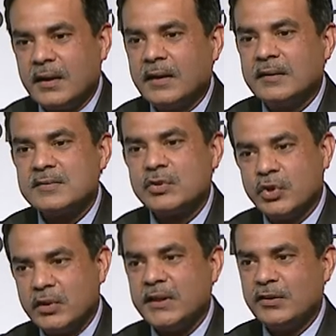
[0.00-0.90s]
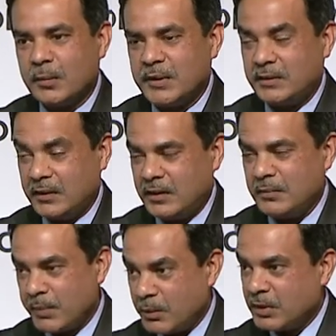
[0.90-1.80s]
And there's good economic theory,
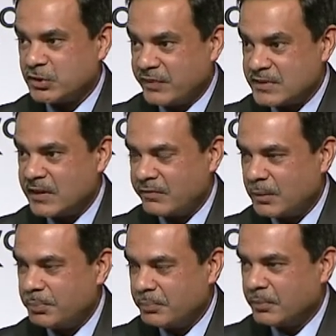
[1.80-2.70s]
much of which developed